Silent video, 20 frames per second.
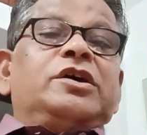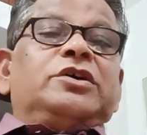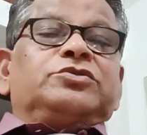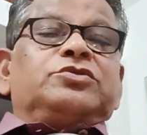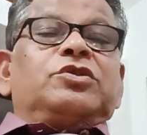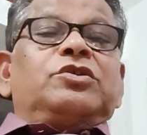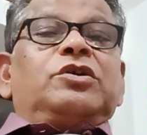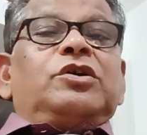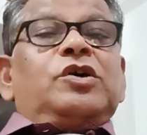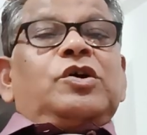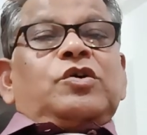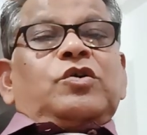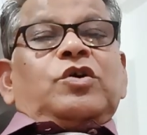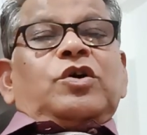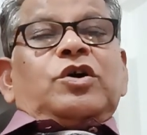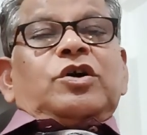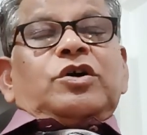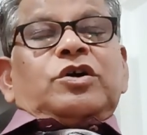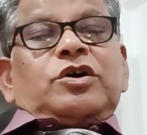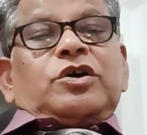
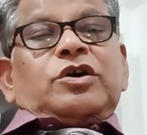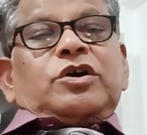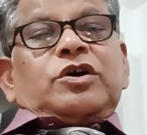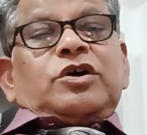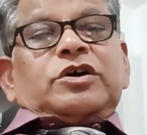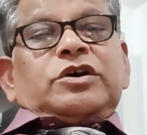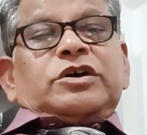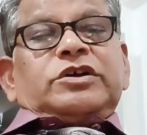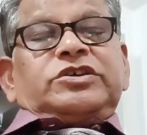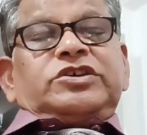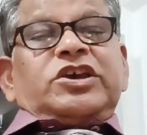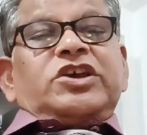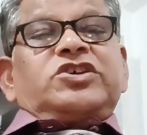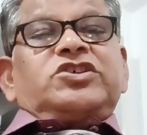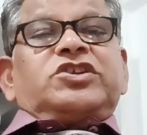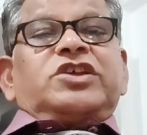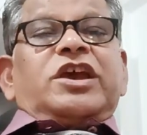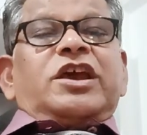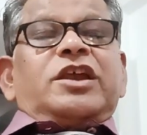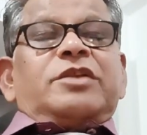So
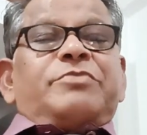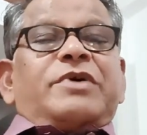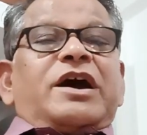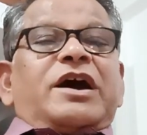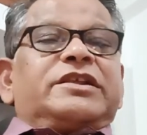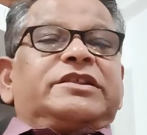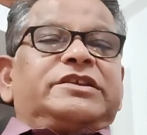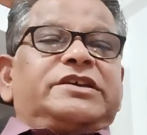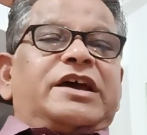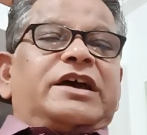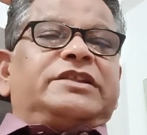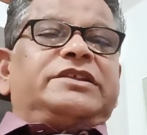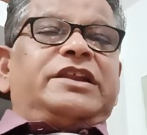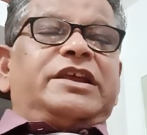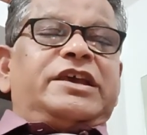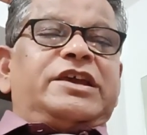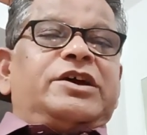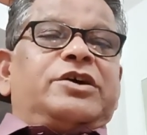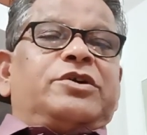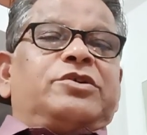16 Bharatiya
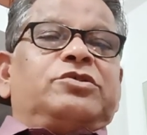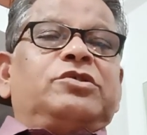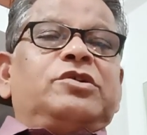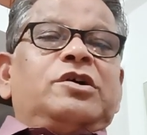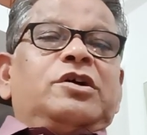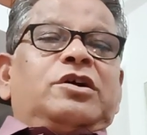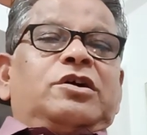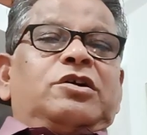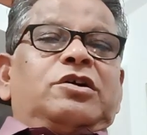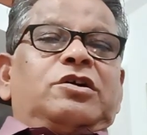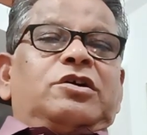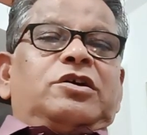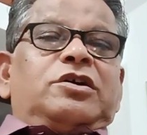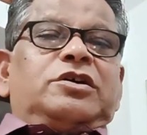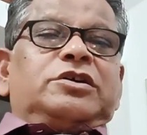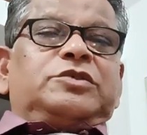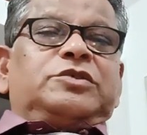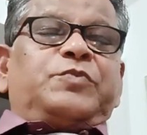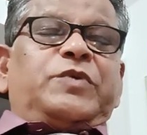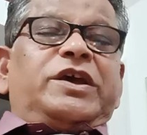Adhiniyam
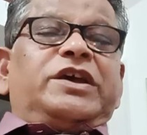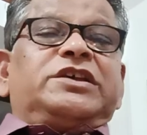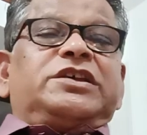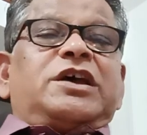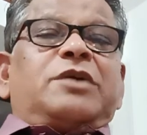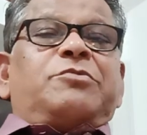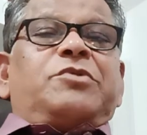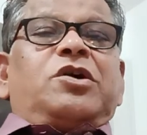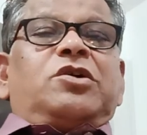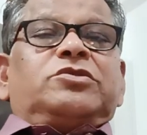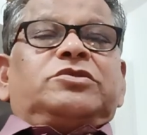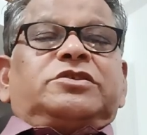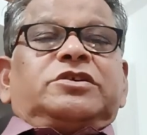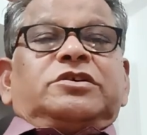speaks about